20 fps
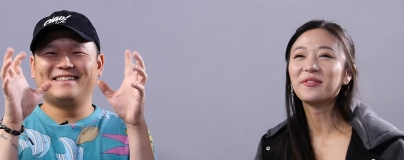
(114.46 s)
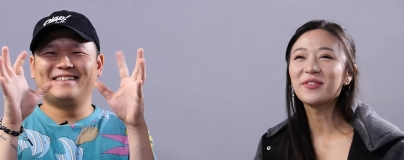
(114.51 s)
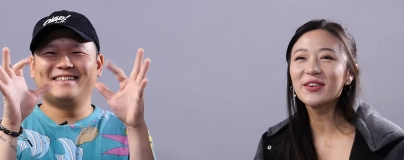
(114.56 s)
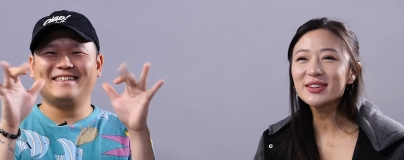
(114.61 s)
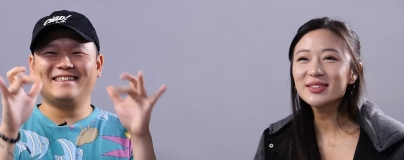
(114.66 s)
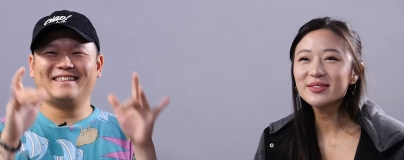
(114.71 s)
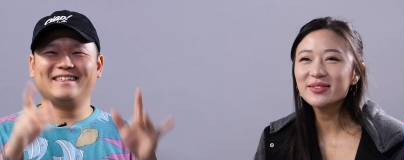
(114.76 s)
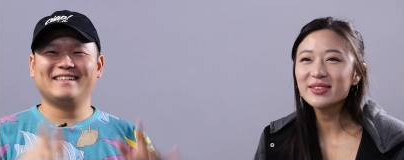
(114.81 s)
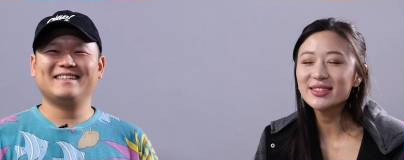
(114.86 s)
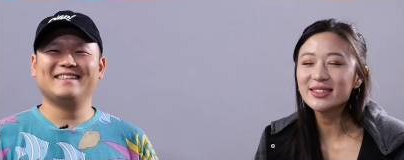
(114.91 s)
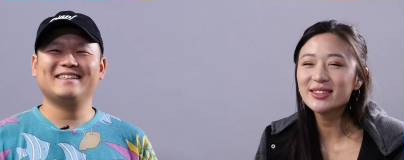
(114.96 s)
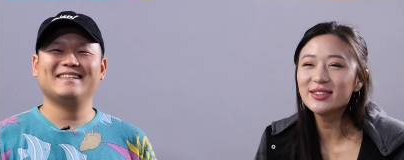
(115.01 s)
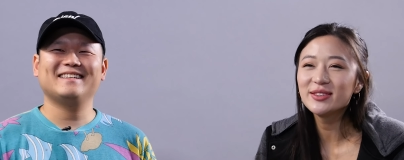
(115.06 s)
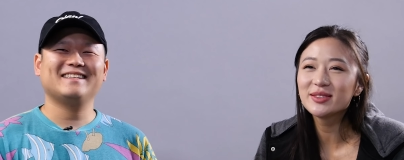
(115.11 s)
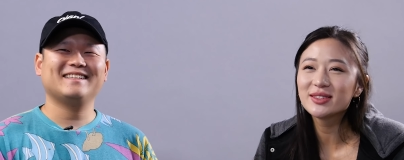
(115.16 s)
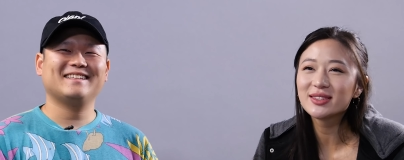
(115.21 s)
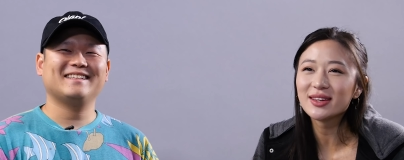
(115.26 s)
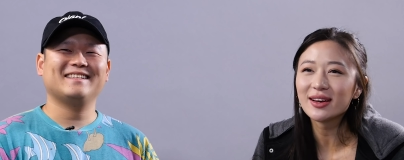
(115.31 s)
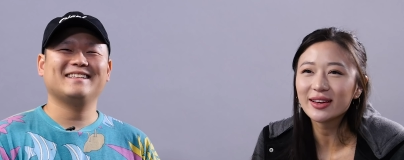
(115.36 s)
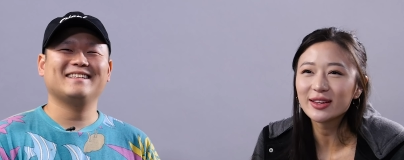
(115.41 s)
Speaker 1: first reason
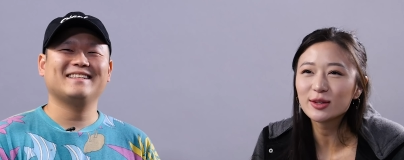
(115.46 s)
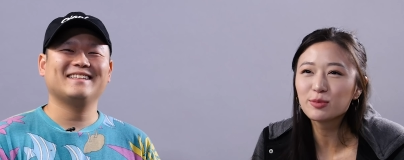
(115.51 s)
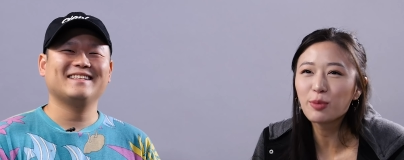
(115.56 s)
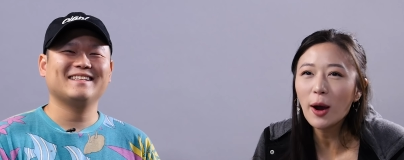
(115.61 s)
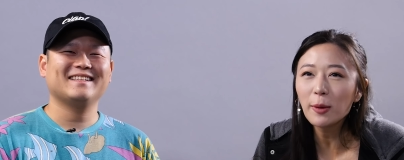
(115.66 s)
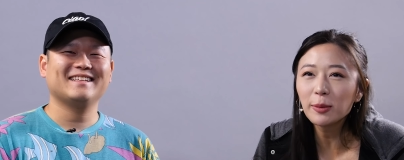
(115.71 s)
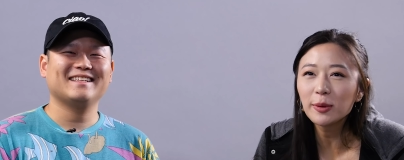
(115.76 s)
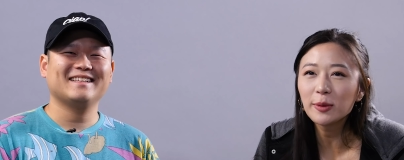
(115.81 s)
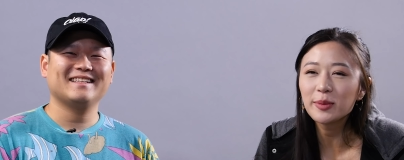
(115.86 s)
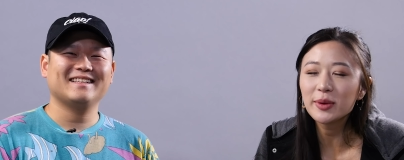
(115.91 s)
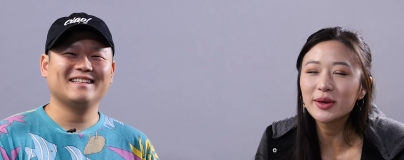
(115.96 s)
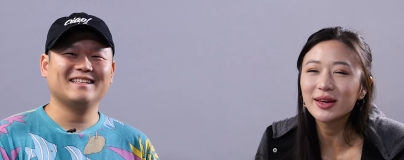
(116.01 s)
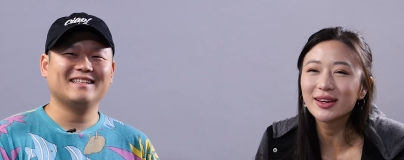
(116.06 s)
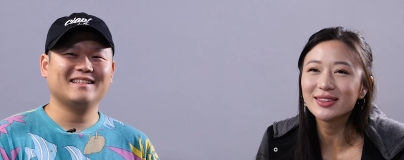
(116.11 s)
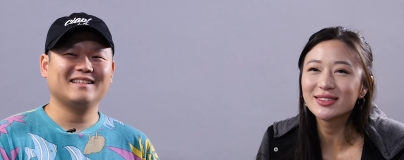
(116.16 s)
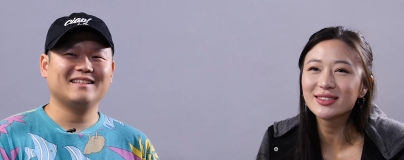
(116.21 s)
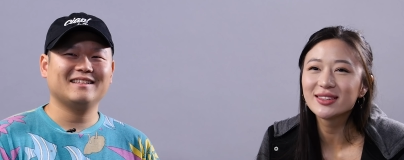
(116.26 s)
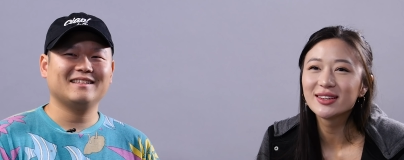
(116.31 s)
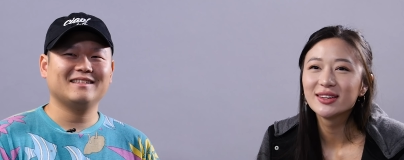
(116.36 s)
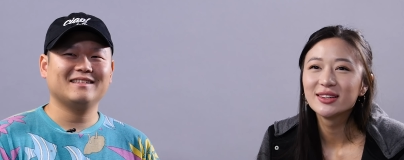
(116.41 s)
you suck is probably
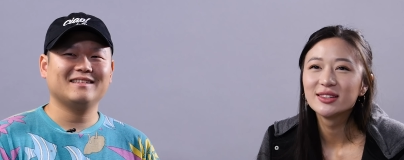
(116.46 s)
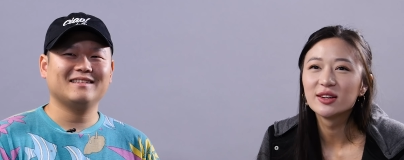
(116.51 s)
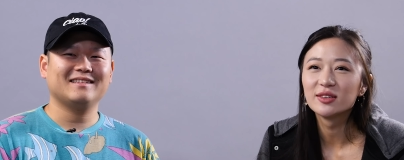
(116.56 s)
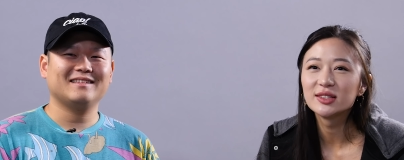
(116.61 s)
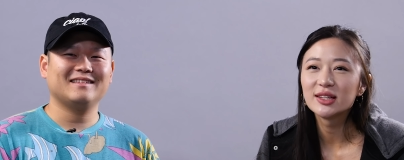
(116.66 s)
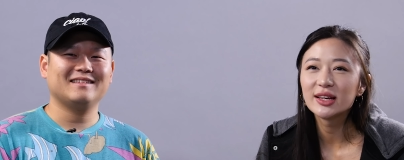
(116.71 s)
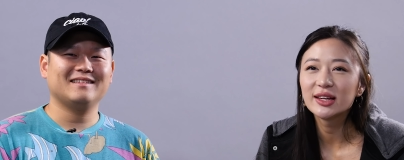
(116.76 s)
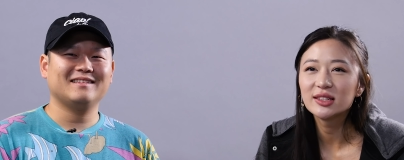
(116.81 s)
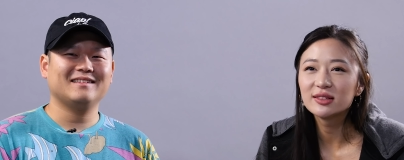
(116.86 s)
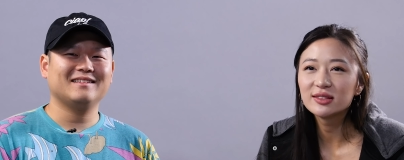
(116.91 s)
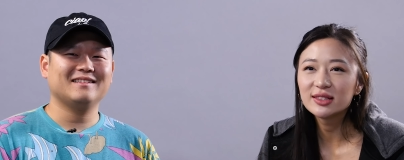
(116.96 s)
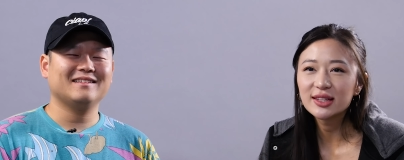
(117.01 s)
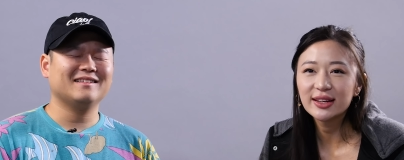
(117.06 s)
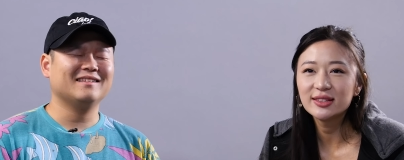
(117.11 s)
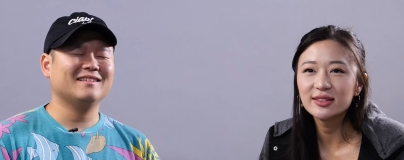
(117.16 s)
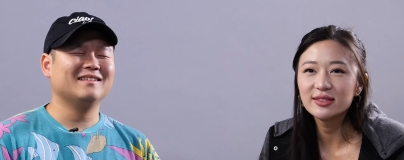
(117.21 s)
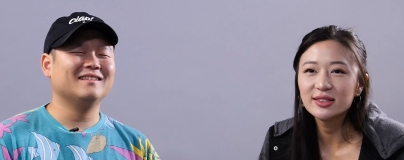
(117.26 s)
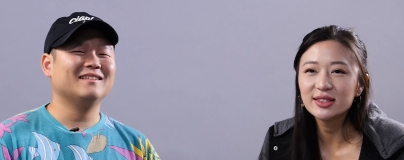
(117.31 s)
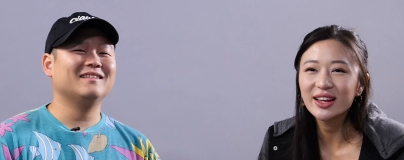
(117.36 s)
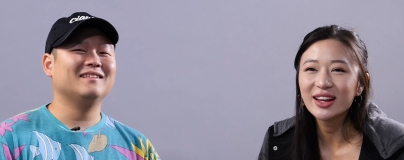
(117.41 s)
because don't say it, don't say
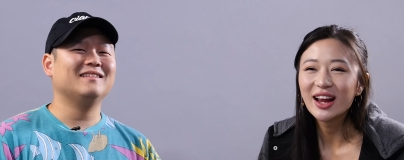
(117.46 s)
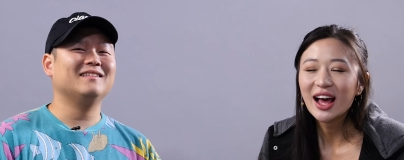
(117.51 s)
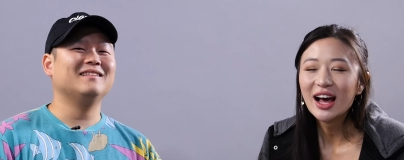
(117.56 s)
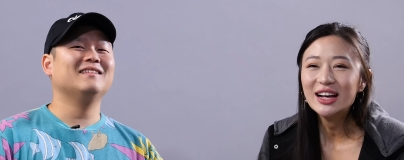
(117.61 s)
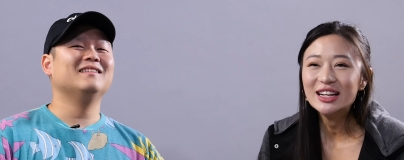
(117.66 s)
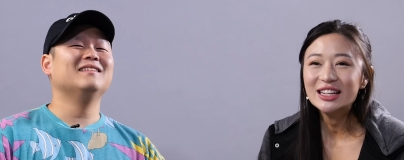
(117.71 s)
it, don't say it.